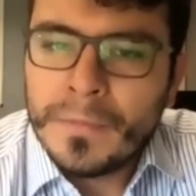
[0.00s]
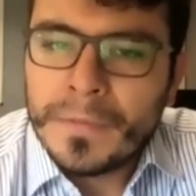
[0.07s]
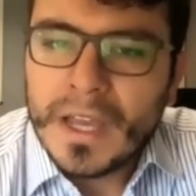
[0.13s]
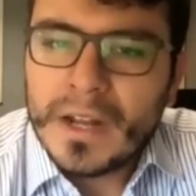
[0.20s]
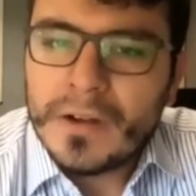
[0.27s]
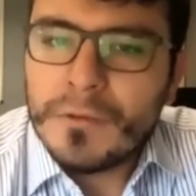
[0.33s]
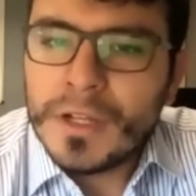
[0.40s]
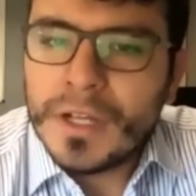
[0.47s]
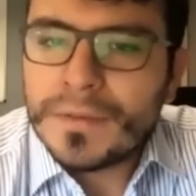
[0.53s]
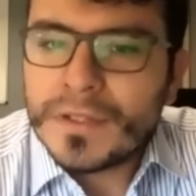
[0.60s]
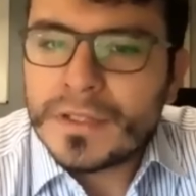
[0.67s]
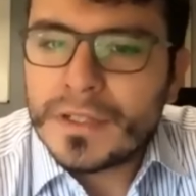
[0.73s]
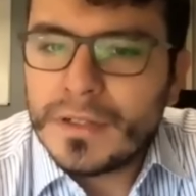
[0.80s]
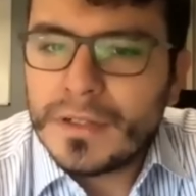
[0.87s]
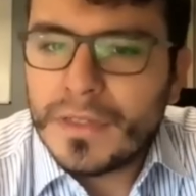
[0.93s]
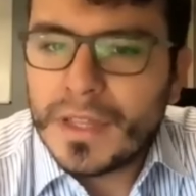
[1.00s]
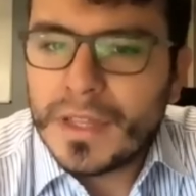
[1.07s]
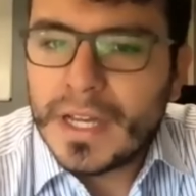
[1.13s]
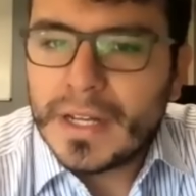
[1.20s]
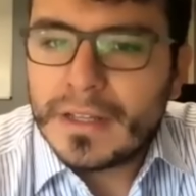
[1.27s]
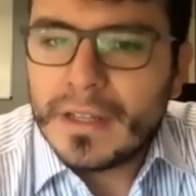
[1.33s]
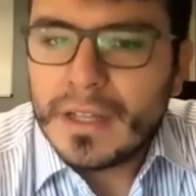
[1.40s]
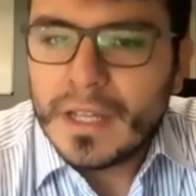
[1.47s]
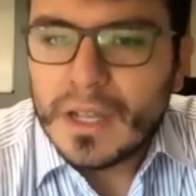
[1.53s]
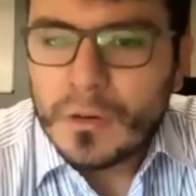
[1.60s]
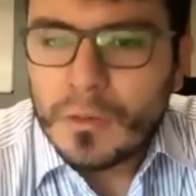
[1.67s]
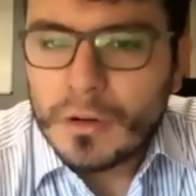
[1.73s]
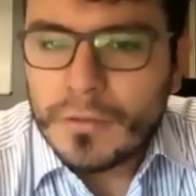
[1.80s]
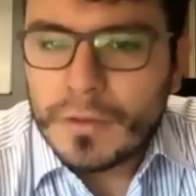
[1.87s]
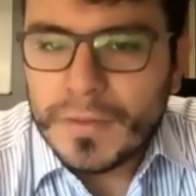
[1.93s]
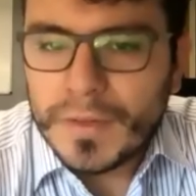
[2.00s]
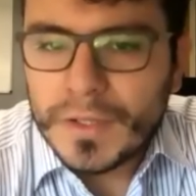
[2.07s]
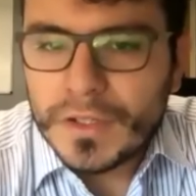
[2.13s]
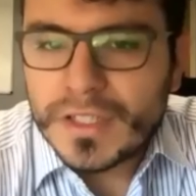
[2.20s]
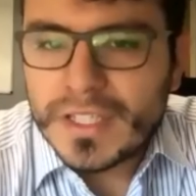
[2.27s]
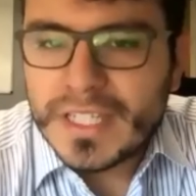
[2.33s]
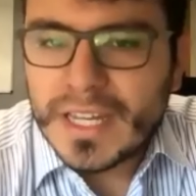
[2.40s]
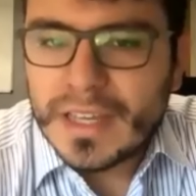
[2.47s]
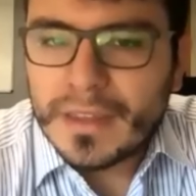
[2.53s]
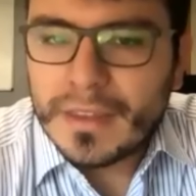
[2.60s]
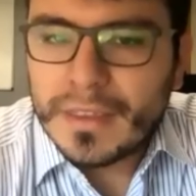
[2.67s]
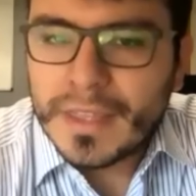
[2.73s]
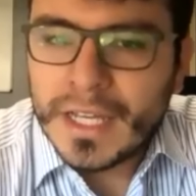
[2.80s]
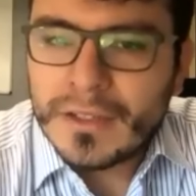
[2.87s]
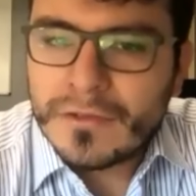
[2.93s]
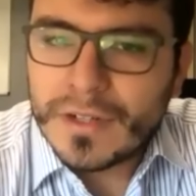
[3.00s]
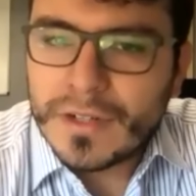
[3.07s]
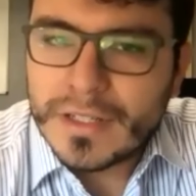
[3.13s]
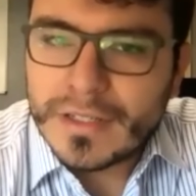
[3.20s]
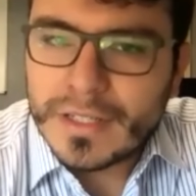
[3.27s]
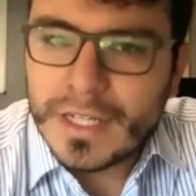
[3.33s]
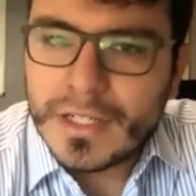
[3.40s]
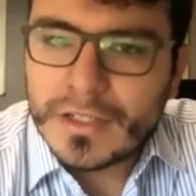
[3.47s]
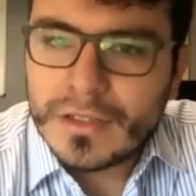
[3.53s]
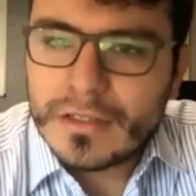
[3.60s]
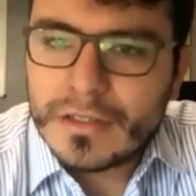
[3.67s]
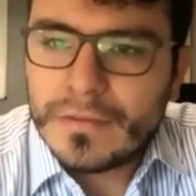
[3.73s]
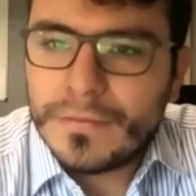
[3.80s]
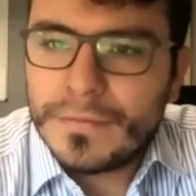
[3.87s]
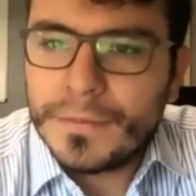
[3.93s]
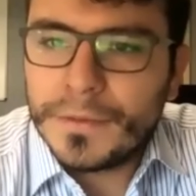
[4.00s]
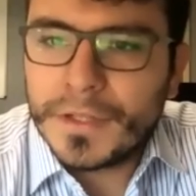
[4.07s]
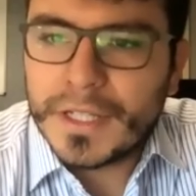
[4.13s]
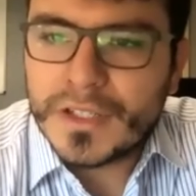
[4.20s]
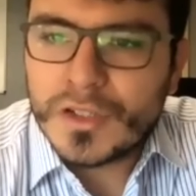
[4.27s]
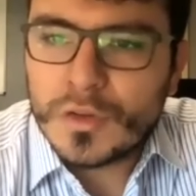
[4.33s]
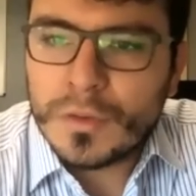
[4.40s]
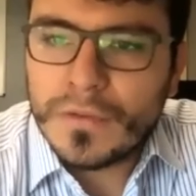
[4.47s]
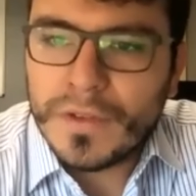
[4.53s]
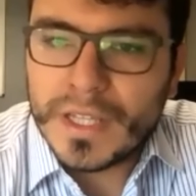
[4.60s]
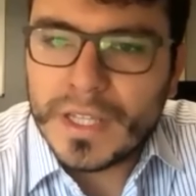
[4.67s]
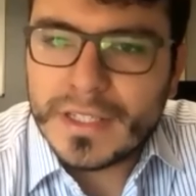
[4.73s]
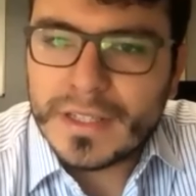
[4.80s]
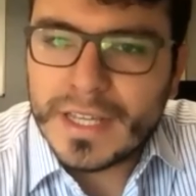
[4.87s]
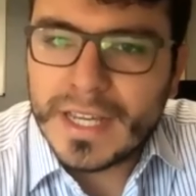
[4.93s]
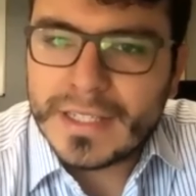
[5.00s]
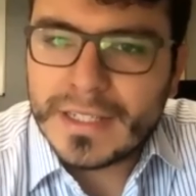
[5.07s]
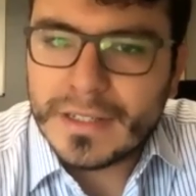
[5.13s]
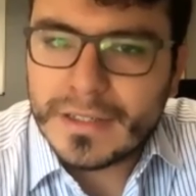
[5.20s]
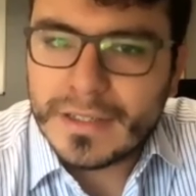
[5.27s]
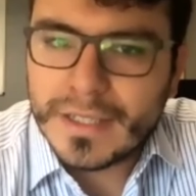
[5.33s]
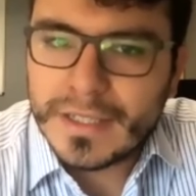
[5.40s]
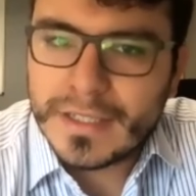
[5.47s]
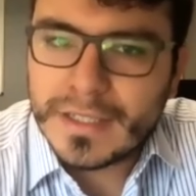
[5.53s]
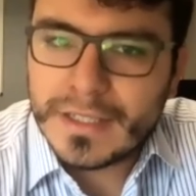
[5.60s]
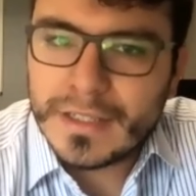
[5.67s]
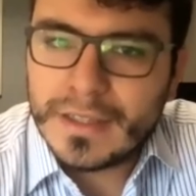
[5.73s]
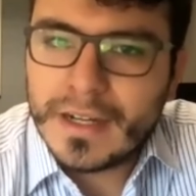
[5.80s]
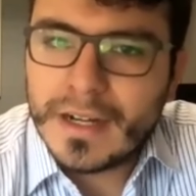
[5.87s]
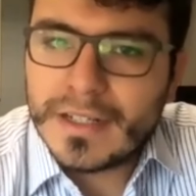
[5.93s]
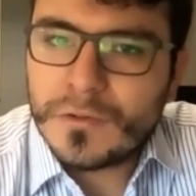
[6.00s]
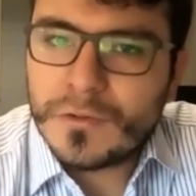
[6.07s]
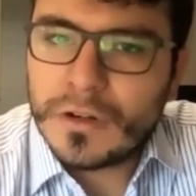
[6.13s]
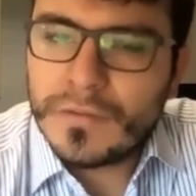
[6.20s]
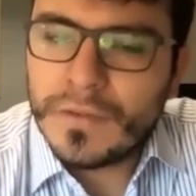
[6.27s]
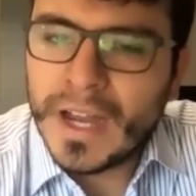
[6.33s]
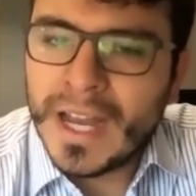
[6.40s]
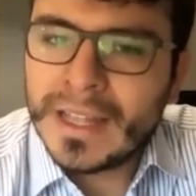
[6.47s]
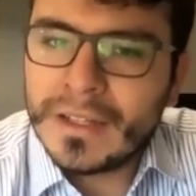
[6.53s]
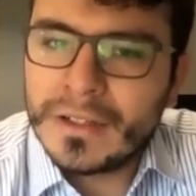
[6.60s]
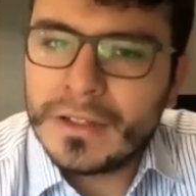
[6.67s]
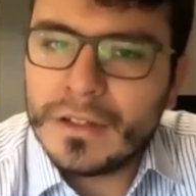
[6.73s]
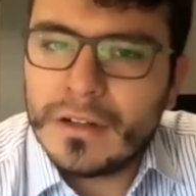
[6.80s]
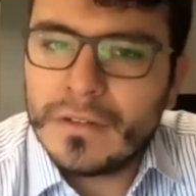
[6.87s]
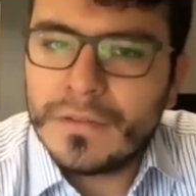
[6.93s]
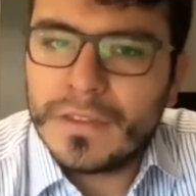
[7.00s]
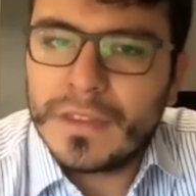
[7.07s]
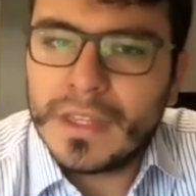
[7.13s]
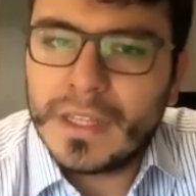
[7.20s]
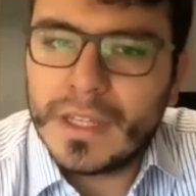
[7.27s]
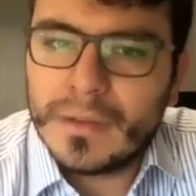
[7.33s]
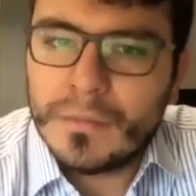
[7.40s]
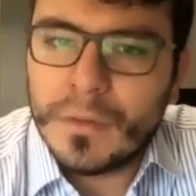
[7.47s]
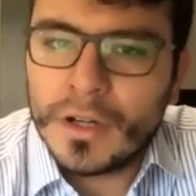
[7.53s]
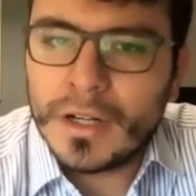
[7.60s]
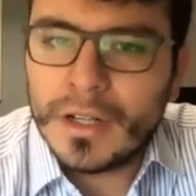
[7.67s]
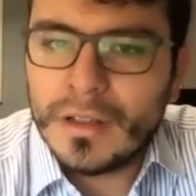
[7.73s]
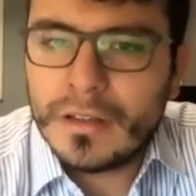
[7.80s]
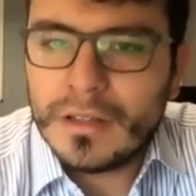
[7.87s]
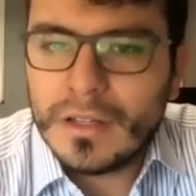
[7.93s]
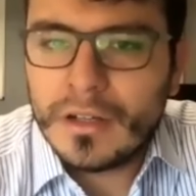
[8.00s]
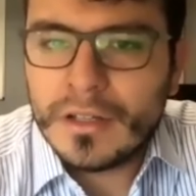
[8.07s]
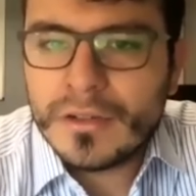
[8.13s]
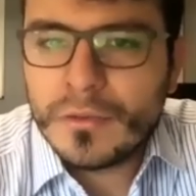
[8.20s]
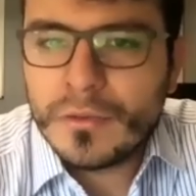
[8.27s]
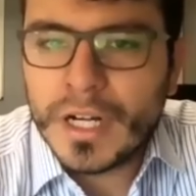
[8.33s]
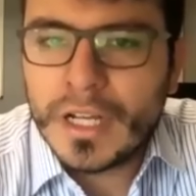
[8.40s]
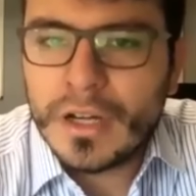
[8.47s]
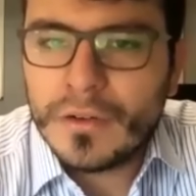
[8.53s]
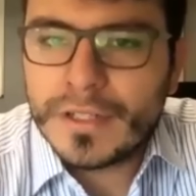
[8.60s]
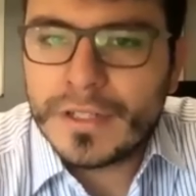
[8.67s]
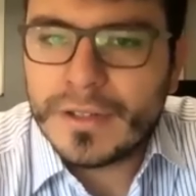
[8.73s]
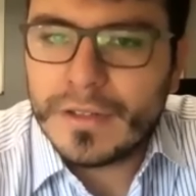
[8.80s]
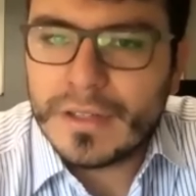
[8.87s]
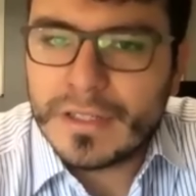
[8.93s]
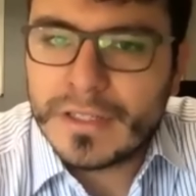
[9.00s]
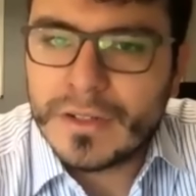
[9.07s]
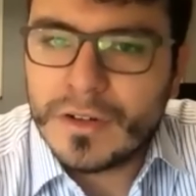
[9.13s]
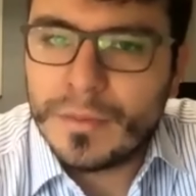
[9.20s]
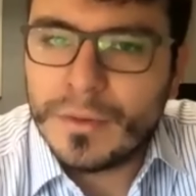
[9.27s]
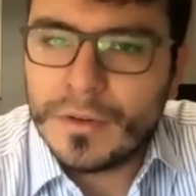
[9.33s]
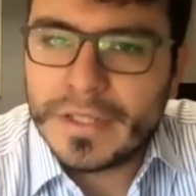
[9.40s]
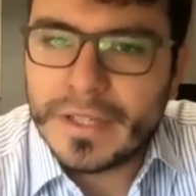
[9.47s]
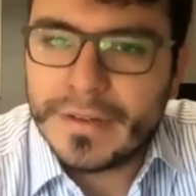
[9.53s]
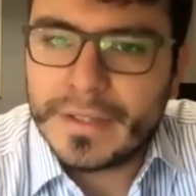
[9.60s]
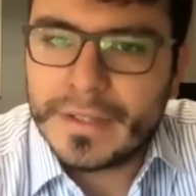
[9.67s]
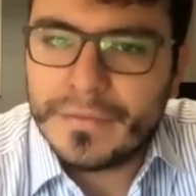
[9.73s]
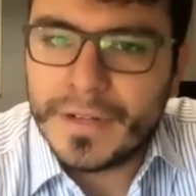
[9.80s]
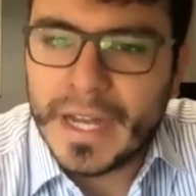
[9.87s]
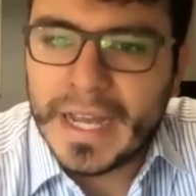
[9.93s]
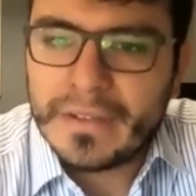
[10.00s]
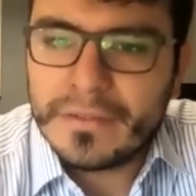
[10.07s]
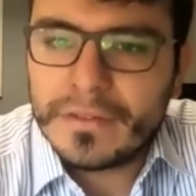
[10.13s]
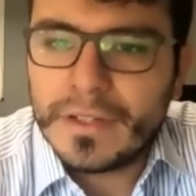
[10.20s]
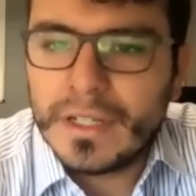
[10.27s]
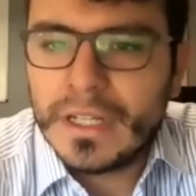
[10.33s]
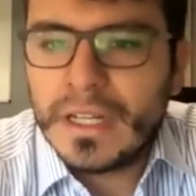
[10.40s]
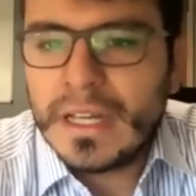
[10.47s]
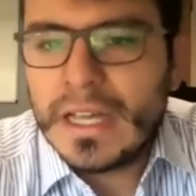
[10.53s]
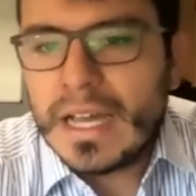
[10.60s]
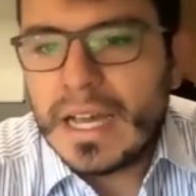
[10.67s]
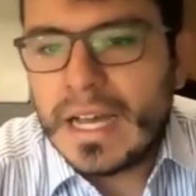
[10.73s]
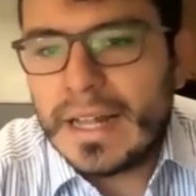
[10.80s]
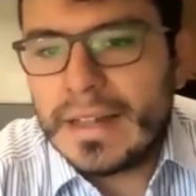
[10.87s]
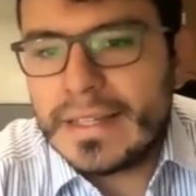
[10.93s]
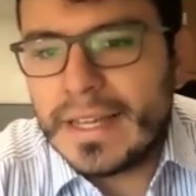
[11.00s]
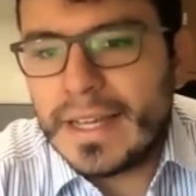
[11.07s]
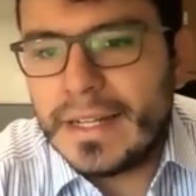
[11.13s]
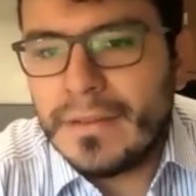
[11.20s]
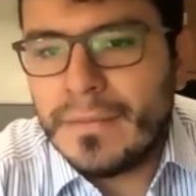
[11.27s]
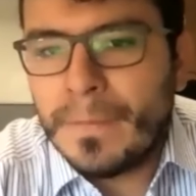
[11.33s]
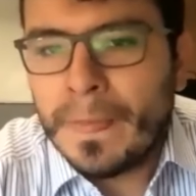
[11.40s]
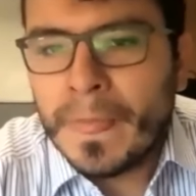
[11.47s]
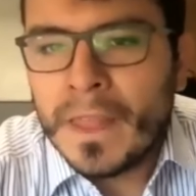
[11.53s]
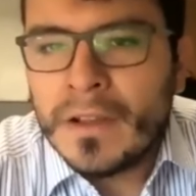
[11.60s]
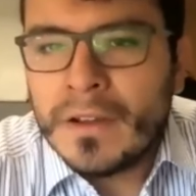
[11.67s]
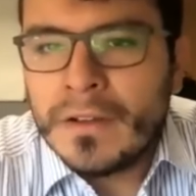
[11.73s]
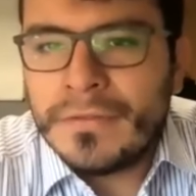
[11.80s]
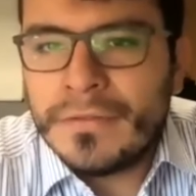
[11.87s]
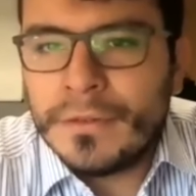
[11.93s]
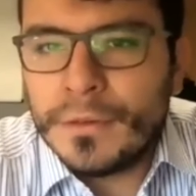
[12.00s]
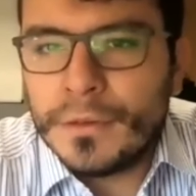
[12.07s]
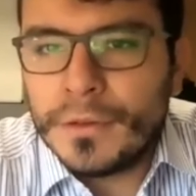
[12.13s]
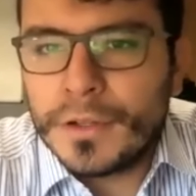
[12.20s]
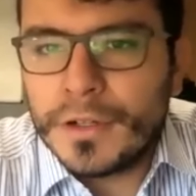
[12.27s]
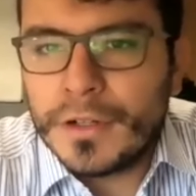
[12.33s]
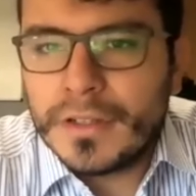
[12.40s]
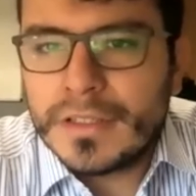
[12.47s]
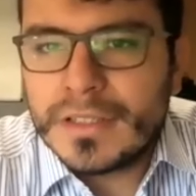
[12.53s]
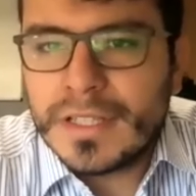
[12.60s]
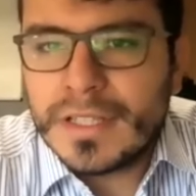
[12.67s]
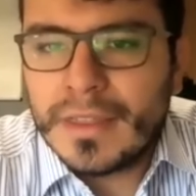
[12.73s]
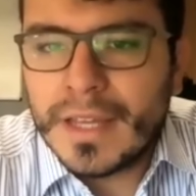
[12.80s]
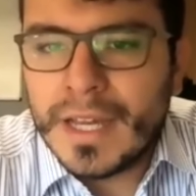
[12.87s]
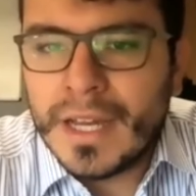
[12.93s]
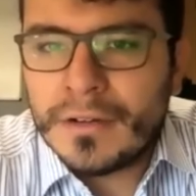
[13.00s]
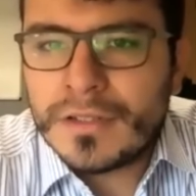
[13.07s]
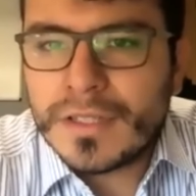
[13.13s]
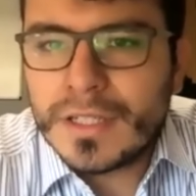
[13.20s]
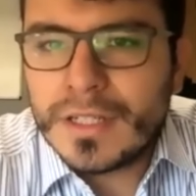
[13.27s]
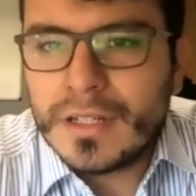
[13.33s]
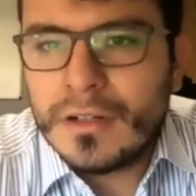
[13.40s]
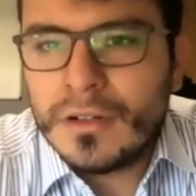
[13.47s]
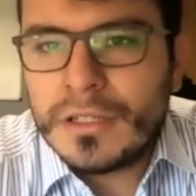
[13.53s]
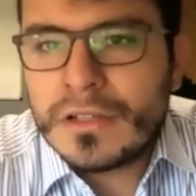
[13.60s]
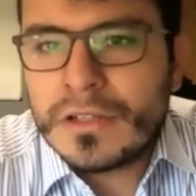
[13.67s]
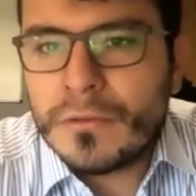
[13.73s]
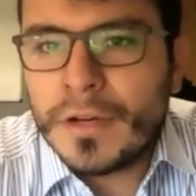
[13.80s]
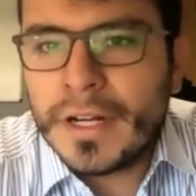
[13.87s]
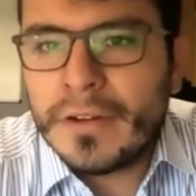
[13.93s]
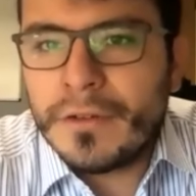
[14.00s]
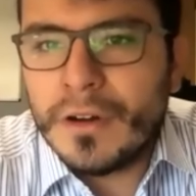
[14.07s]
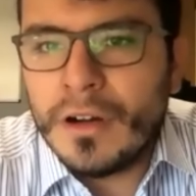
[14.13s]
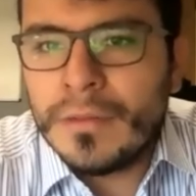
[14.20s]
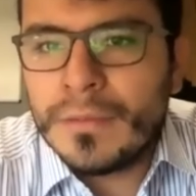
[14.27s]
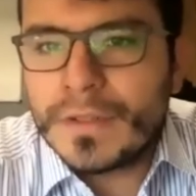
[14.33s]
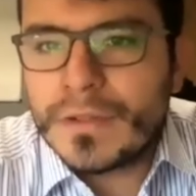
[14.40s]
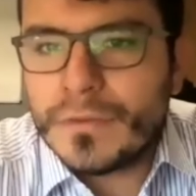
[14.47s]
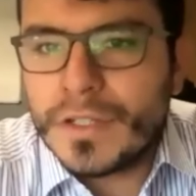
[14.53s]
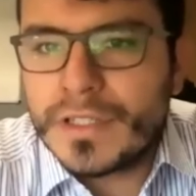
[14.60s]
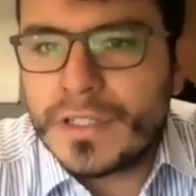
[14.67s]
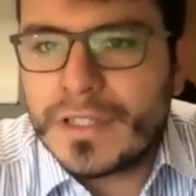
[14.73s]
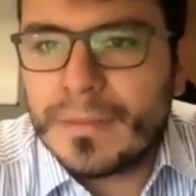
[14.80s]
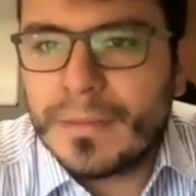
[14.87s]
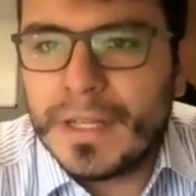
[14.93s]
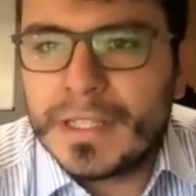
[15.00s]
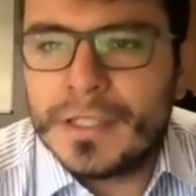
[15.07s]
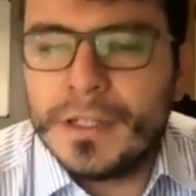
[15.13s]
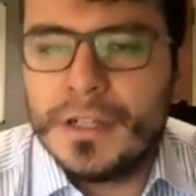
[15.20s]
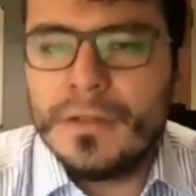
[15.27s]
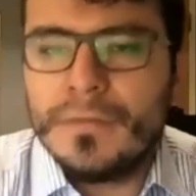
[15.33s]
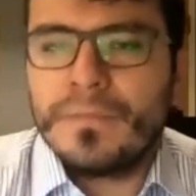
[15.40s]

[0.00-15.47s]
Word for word: And we observed that if you use just a 1,000 realizations for extreme events and hazard system, the R-square value of the model is already over 0.75. And then for 10,000, it's already almost reached the plateau.